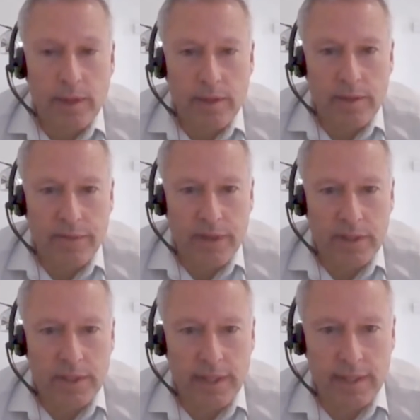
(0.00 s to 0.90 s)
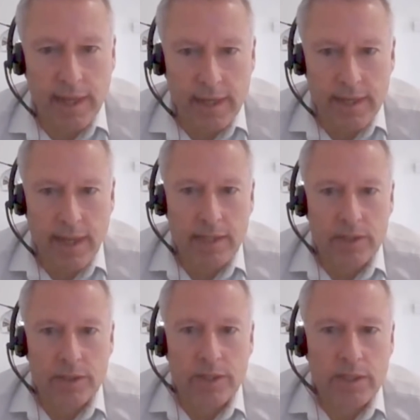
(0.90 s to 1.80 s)
well, the first thing that
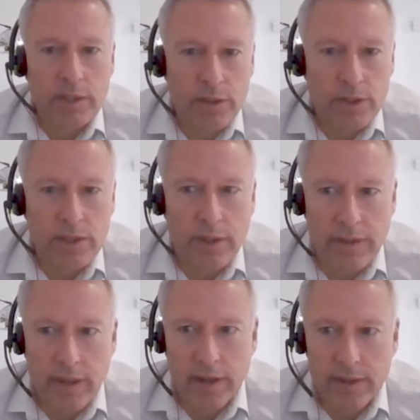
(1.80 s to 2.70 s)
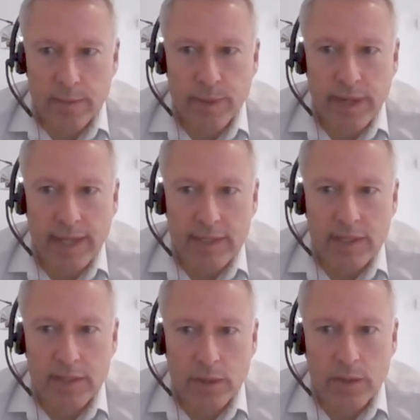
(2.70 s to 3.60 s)
Andrew just touched on there, we had to
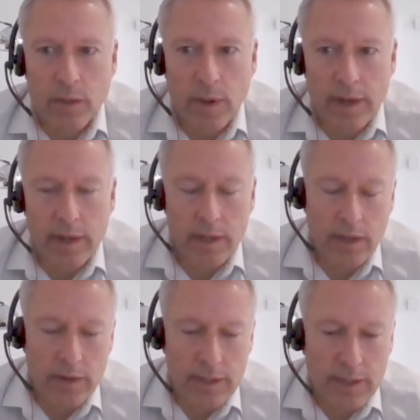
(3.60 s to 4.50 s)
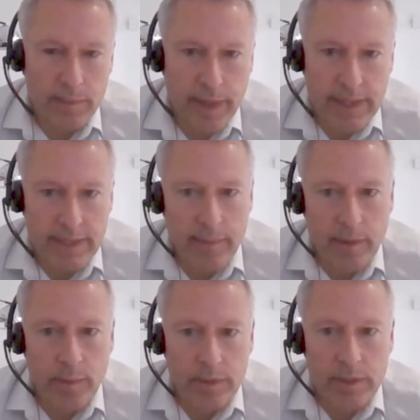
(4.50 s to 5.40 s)
do quite early on in the
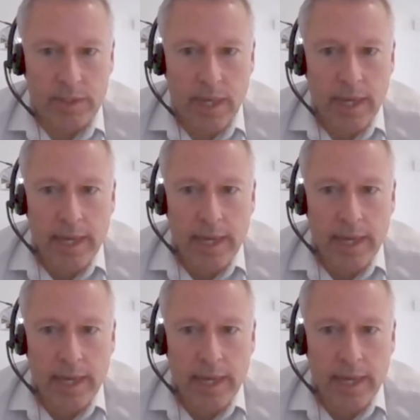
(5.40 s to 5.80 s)
pandemic was